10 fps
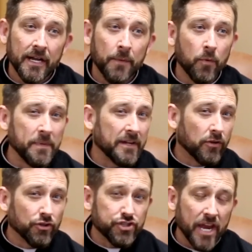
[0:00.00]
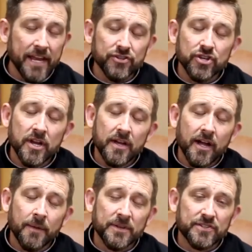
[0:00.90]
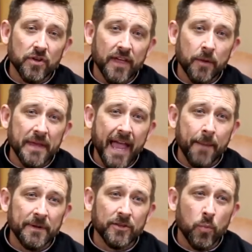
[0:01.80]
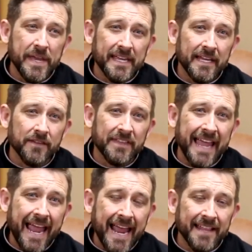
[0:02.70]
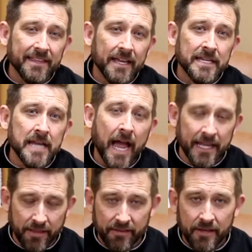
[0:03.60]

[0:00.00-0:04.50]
It will mean a little change, and so that'll be happening the weekend of the 8th and 9th.